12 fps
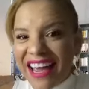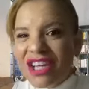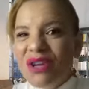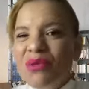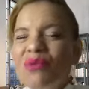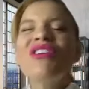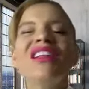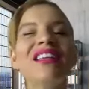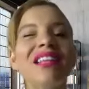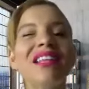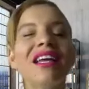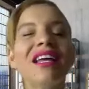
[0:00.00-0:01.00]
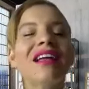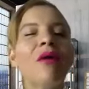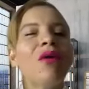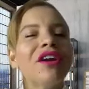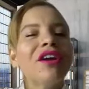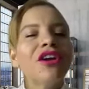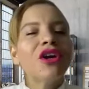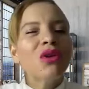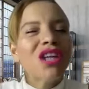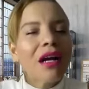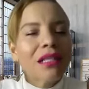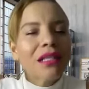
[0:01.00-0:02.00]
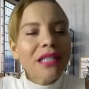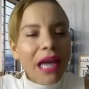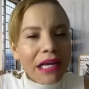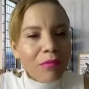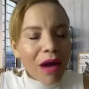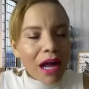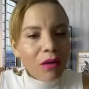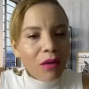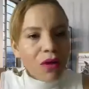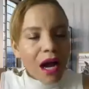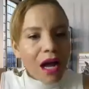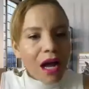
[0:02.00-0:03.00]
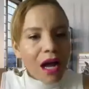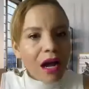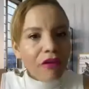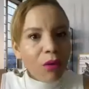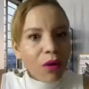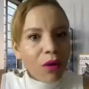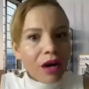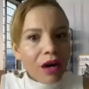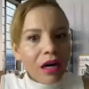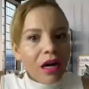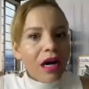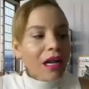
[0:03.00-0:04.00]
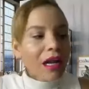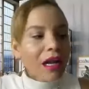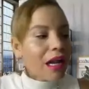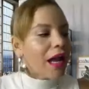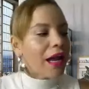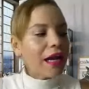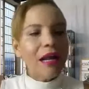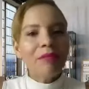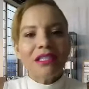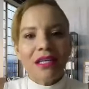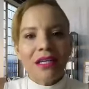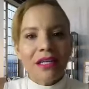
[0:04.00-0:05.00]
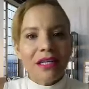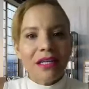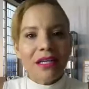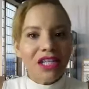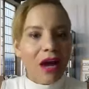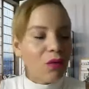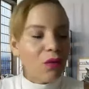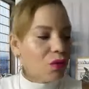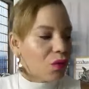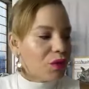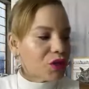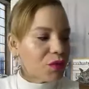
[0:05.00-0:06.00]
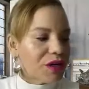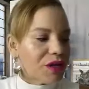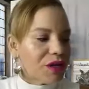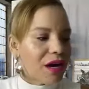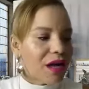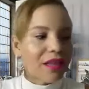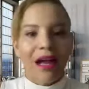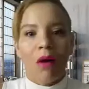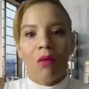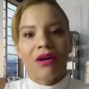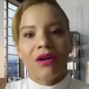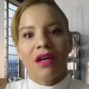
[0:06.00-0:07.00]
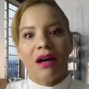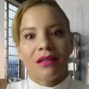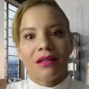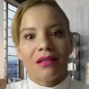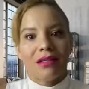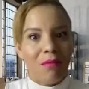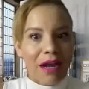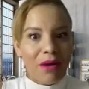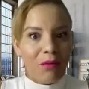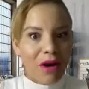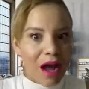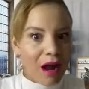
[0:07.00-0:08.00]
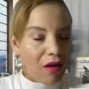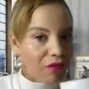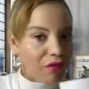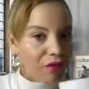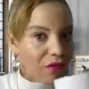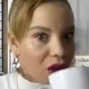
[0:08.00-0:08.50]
You really think I wanted to go talk to anybody when I got off of work? Like, let me see it in the chat. Who, which one of y'all think I wanted to go talk to somebody when I got off?